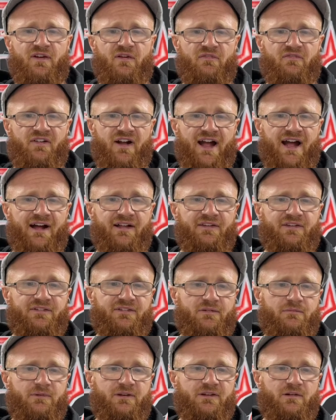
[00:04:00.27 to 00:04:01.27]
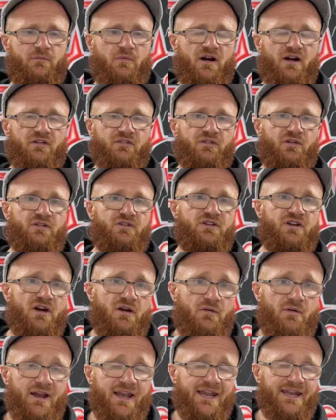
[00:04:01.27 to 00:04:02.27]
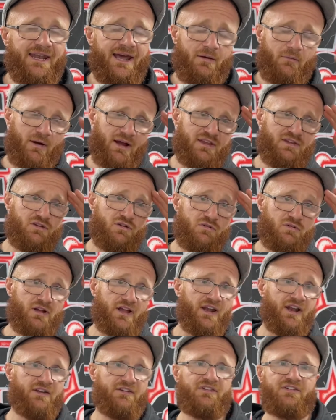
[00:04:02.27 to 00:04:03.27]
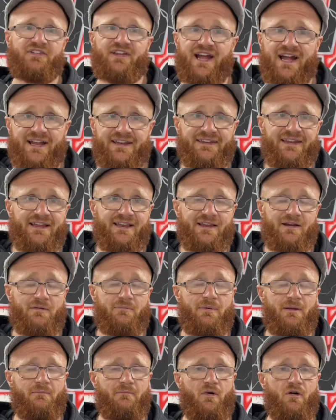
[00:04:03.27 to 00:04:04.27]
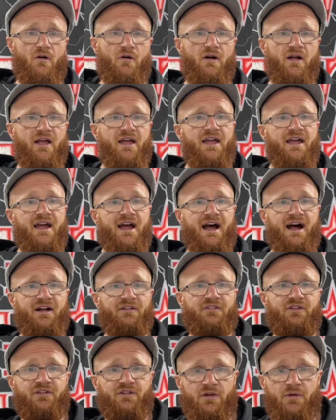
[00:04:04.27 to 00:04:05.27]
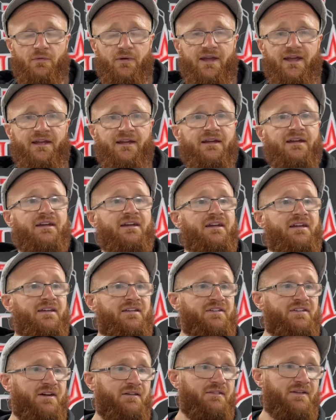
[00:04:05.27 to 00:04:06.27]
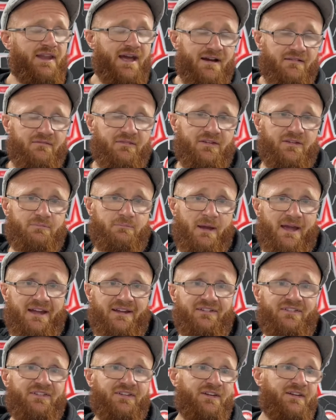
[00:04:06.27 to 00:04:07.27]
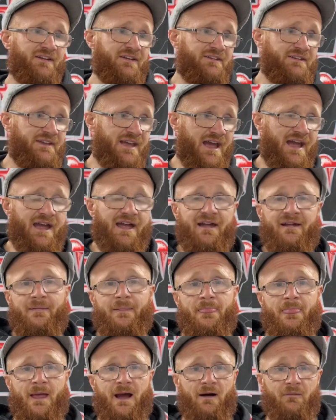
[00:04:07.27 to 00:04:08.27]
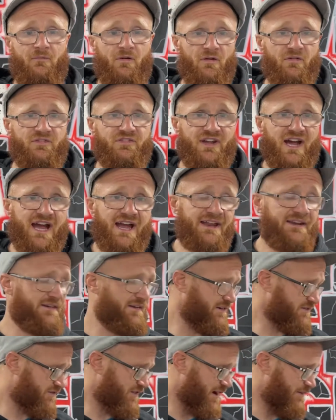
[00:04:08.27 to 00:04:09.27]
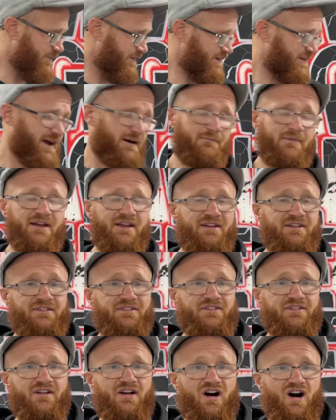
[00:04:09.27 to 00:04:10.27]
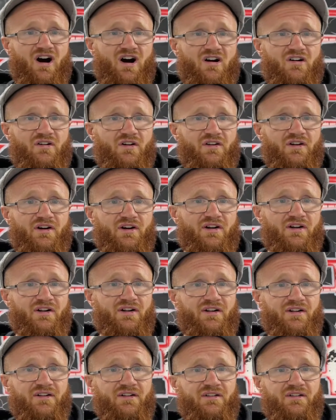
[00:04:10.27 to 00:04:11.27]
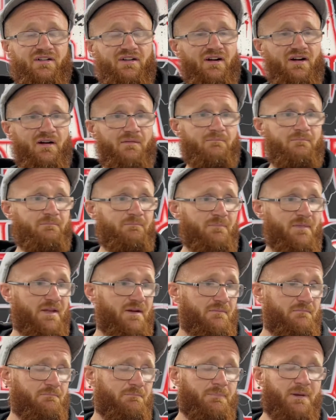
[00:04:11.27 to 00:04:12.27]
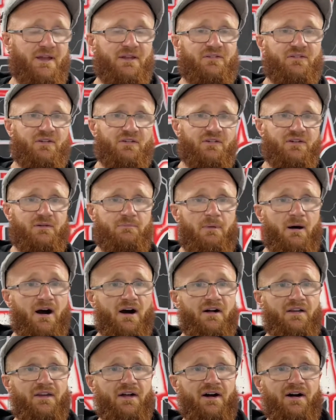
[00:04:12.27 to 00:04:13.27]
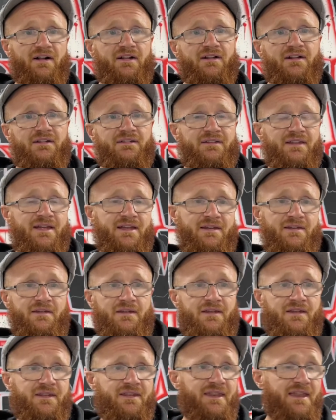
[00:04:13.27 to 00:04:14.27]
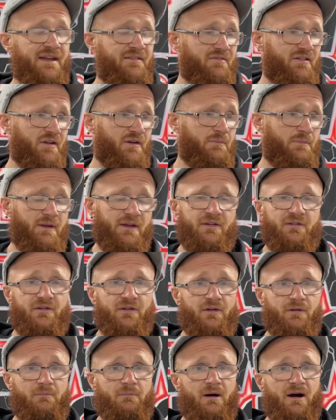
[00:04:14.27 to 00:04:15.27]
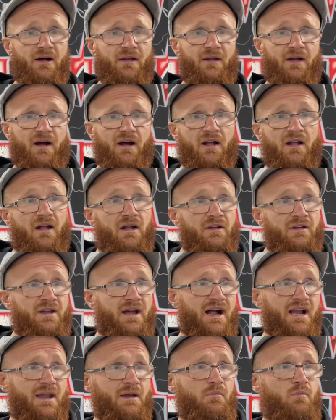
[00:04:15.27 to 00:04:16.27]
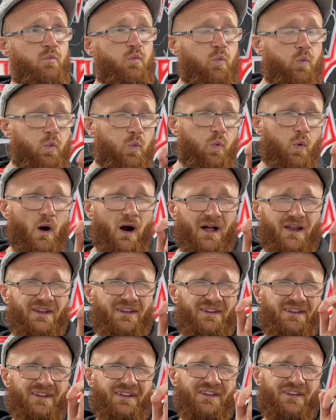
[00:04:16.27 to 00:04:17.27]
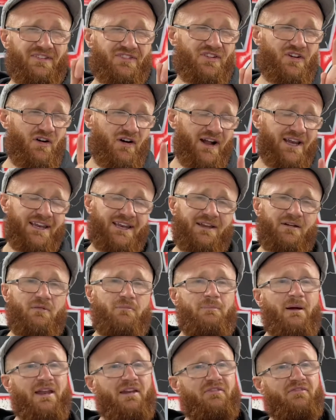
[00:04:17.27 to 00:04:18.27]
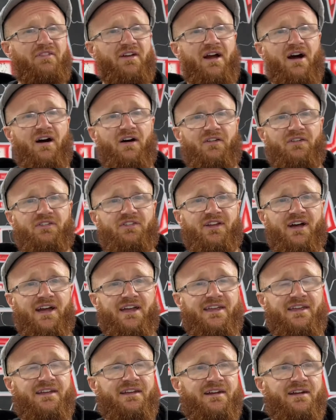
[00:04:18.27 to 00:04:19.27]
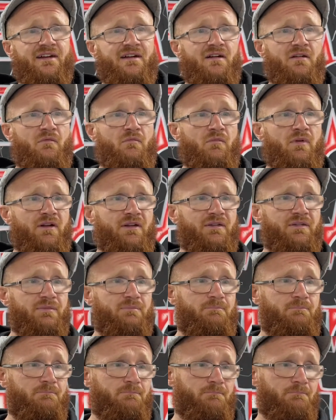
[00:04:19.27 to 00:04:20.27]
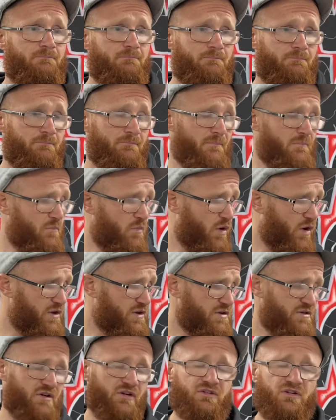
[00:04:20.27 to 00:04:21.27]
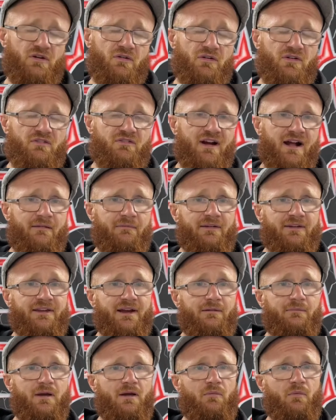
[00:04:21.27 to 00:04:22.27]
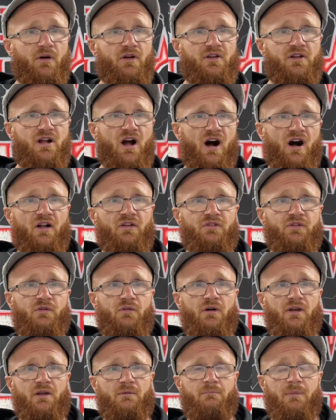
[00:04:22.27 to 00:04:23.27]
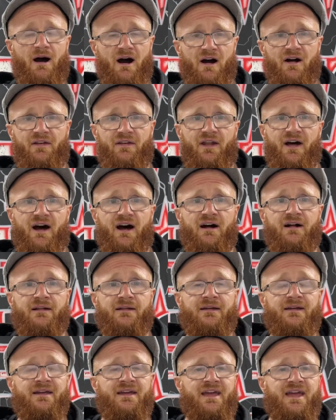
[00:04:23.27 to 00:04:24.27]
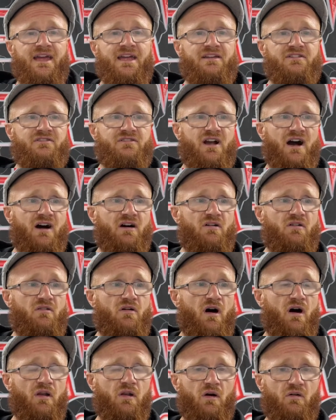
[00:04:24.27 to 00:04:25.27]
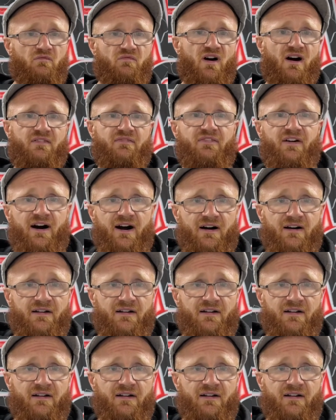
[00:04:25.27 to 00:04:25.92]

for how the submission works on you, and then that way you can understand it a little bit more, how to do it. So in that respect, yeah, I'm not saying grappling dummies are going to be as good as a partner. They're never going to be as good as a partner. The only one tiny little benefit I'd say, which what you could do on a grappling dummy, what you can't do on a partner, is go a lot rougher.